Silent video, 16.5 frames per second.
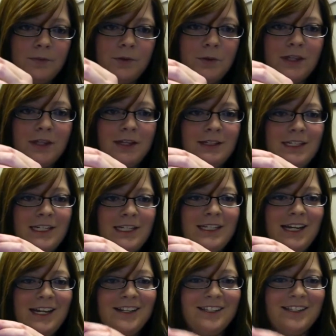With
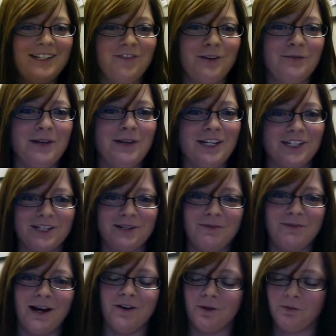details and information
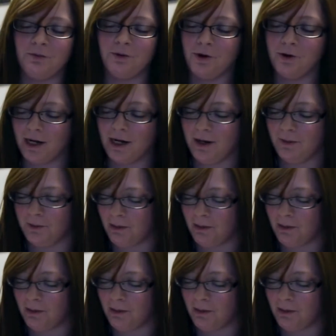about the program,